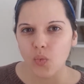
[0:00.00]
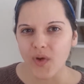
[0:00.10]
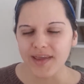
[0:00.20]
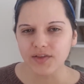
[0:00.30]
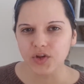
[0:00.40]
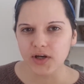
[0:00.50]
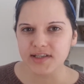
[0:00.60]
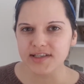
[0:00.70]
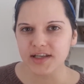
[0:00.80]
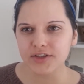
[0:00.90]
we've
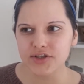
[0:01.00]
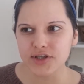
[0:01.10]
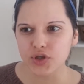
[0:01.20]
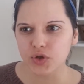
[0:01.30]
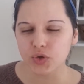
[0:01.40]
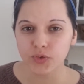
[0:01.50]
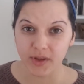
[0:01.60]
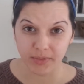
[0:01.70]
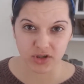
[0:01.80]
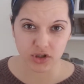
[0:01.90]
looked into
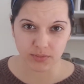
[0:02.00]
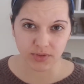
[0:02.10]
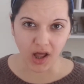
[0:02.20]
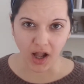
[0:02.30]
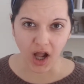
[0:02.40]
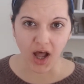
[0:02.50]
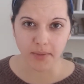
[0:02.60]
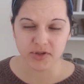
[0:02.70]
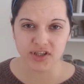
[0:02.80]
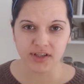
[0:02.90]
the butcher block
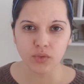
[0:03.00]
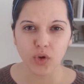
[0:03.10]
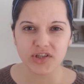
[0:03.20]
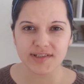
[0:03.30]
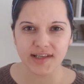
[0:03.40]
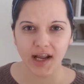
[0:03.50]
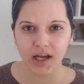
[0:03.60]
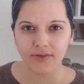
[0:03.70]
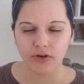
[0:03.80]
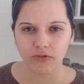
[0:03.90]
option, which is kind
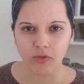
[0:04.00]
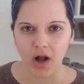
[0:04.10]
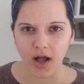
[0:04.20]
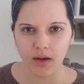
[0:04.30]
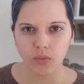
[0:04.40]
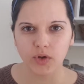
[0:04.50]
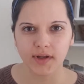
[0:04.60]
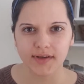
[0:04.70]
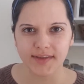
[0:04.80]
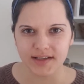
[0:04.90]
of a raw
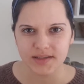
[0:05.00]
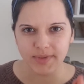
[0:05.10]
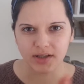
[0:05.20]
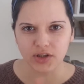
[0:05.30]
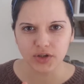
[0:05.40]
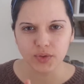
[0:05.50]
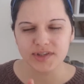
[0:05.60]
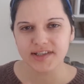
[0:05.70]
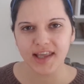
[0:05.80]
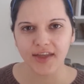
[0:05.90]
wood that's been glued
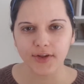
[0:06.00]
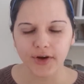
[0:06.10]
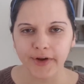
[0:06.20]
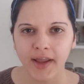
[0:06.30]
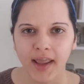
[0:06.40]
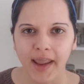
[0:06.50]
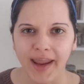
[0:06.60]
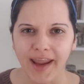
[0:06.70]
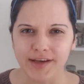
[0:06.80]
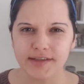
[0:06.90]
together,
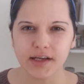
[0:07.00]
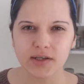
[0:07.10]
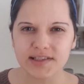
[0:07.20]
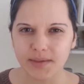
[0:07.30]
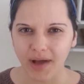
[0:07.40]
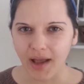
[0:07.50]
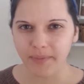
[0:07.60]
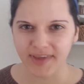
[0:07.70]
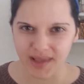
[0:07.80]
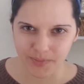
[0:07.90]
and there's some
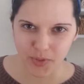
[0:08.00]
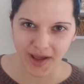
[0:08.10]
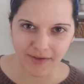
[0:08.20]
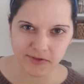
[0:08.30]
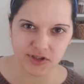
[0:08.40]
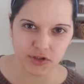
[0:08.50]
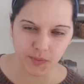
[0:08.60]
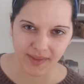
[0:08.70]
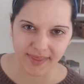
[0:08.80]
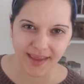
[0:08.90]
upkeep you have to do
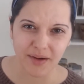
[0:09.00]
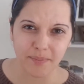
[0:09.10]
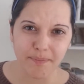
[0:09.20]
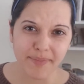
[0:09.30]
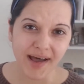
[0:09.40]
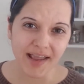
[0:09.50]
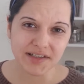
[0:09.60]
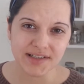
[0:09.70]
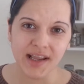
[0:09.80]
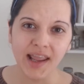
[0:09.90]
with it. But